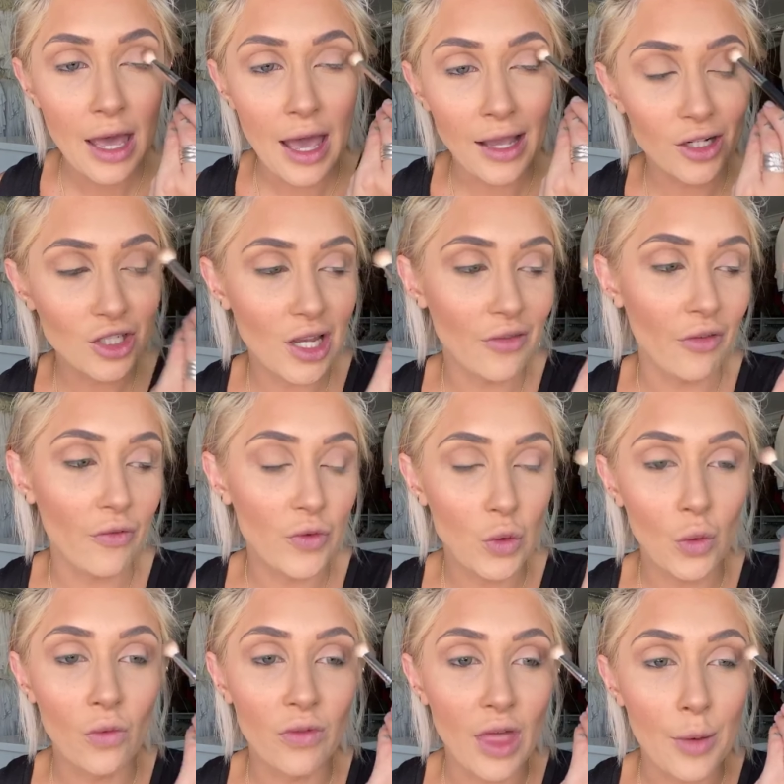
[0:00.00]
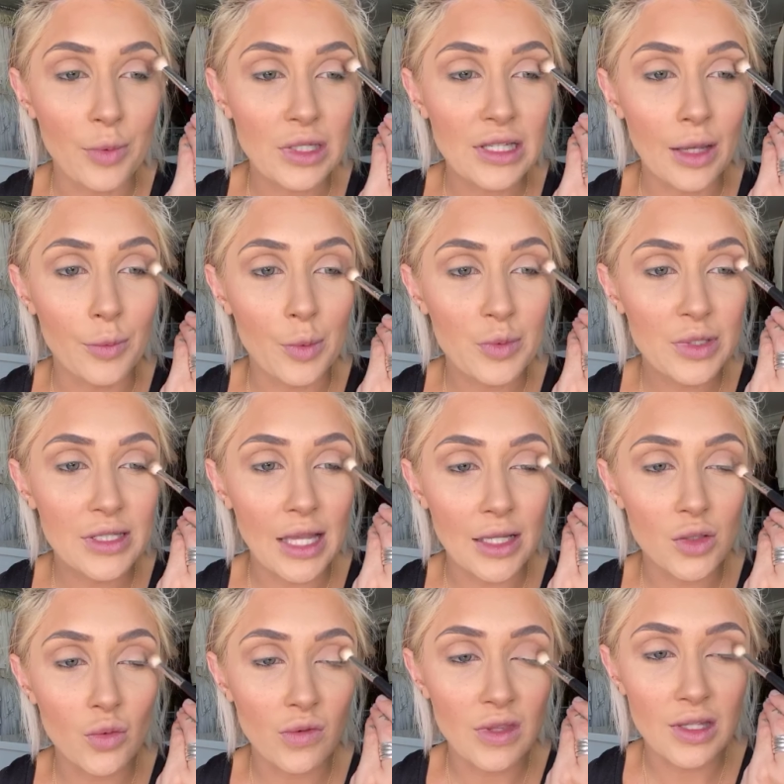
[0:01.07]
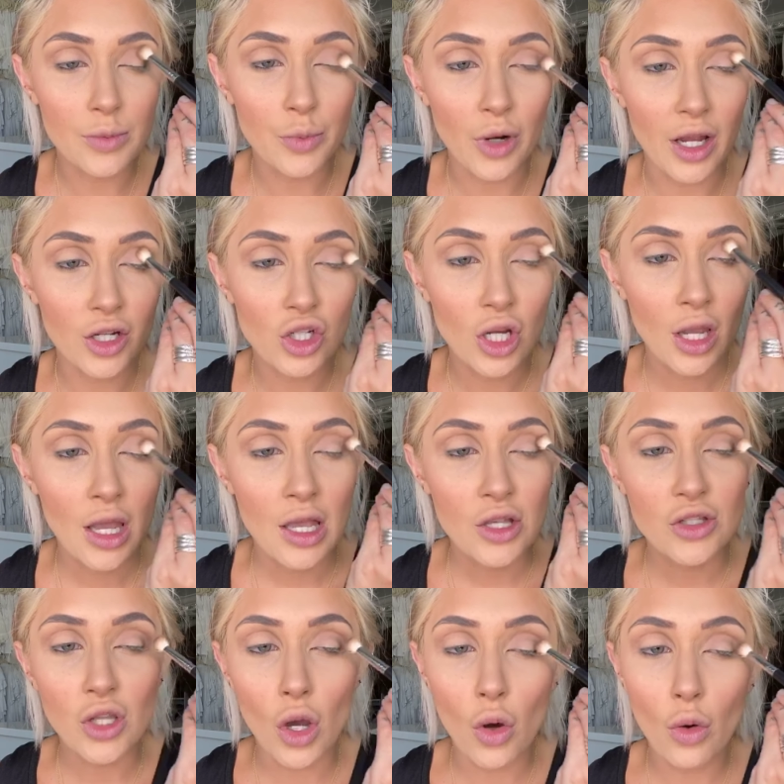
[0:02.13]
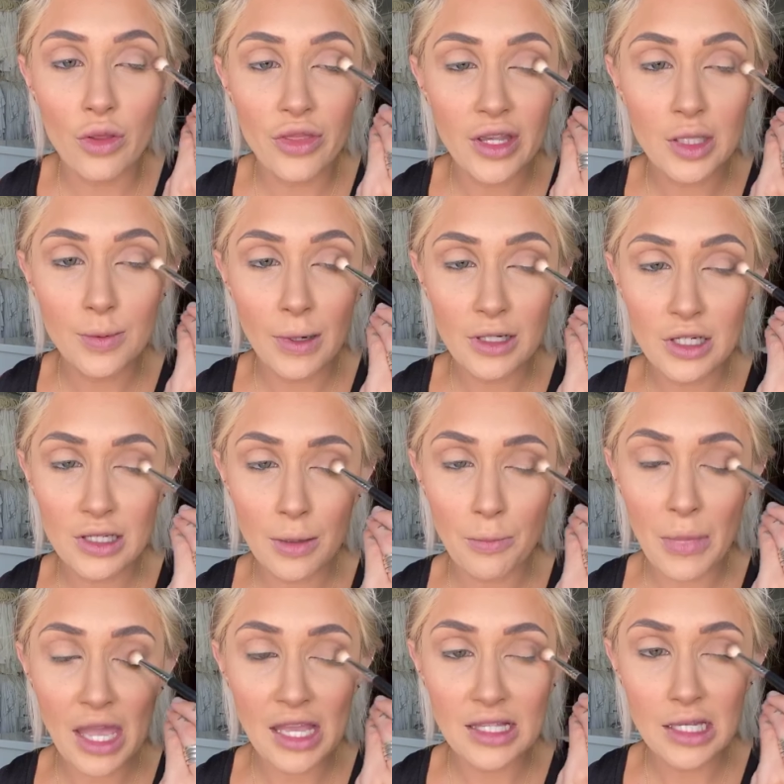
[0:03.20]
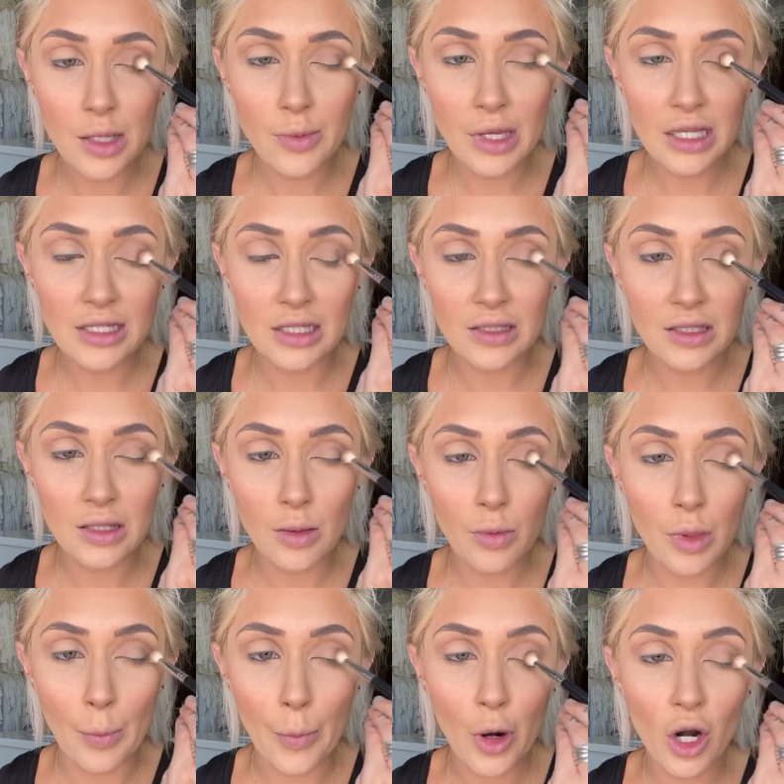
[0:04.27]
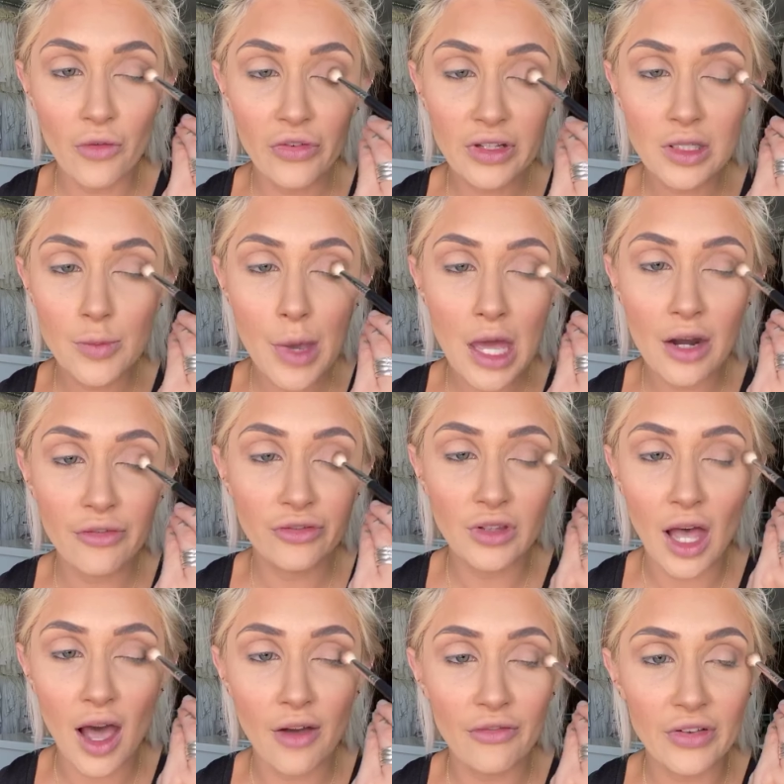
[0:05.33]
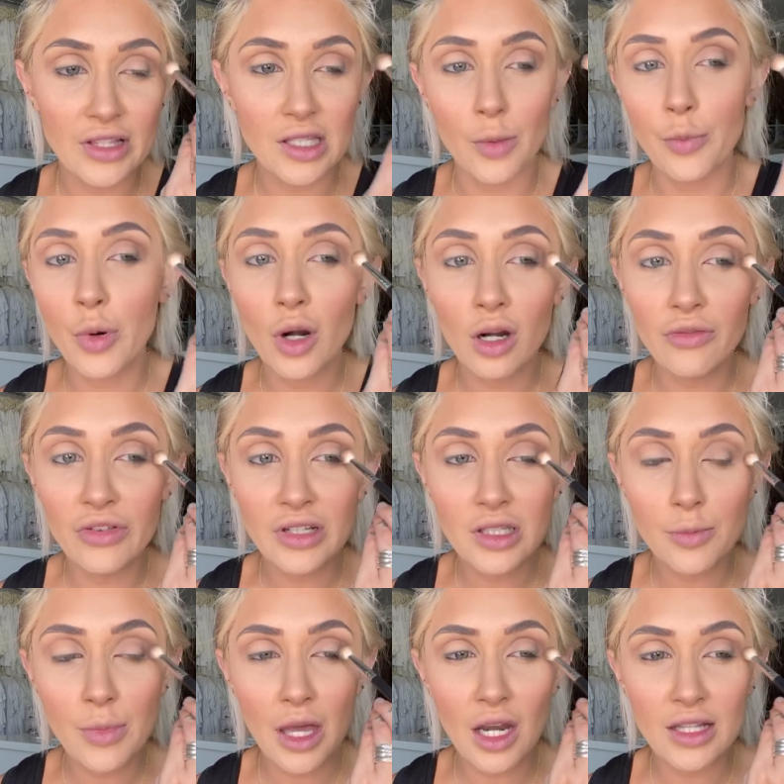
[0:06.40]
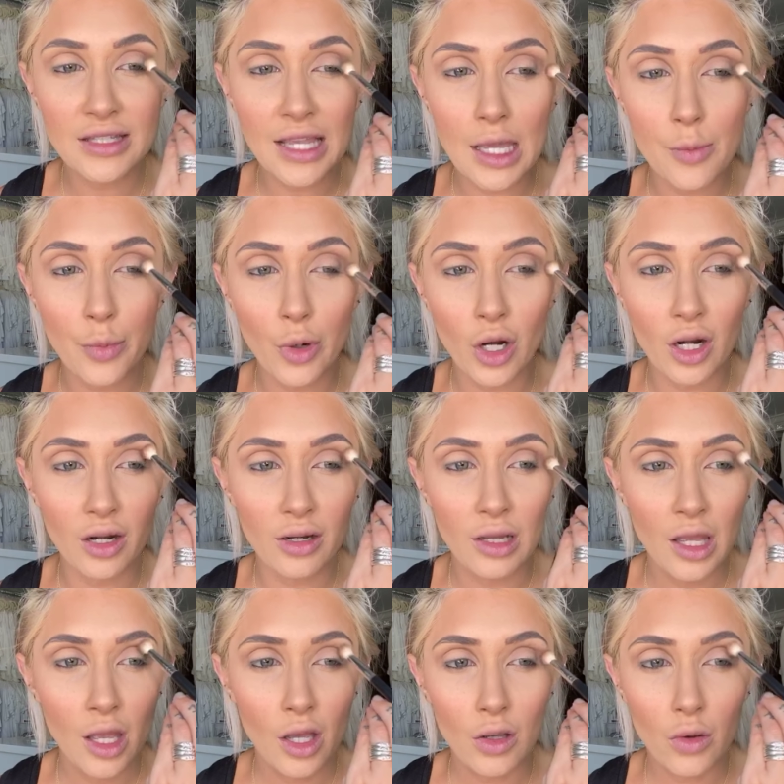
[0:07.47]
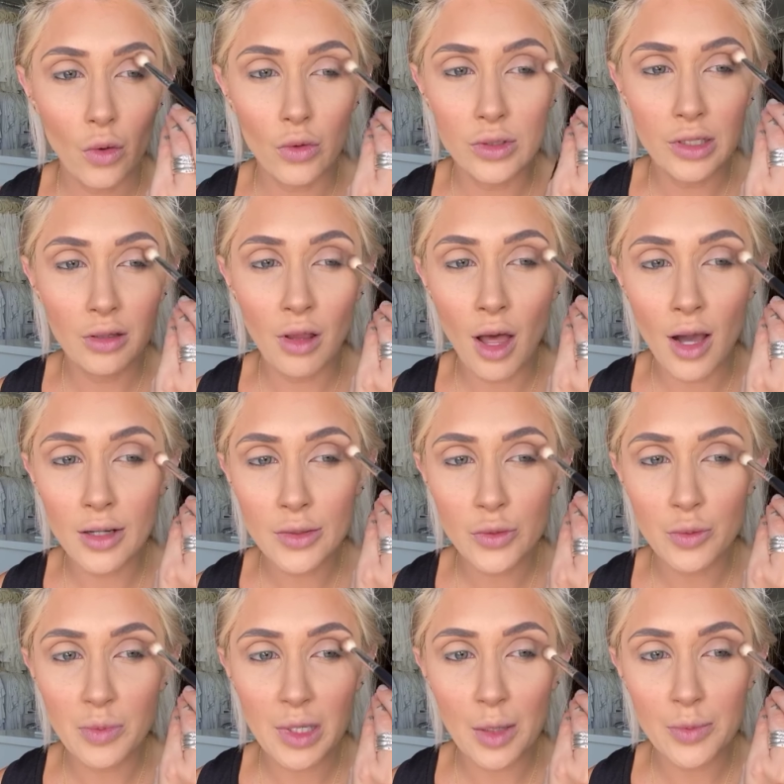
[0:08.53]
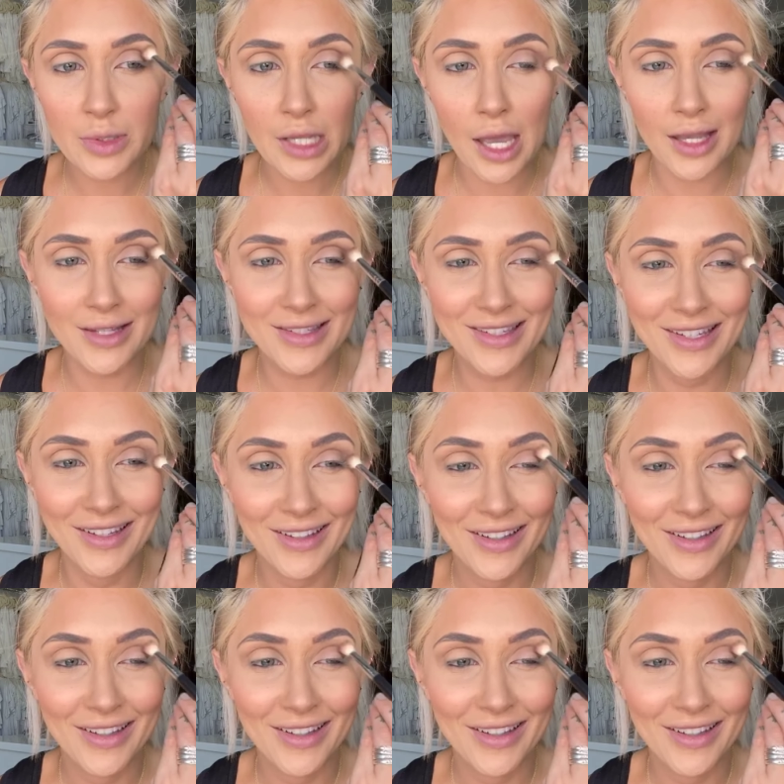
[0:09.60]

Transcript: I actually have a few of them because I'm obsessed with this brush. So this brush is amazing because it's the perfect amount of fluff. It's the perfect amount of tapered. Goldilocks would be obsessed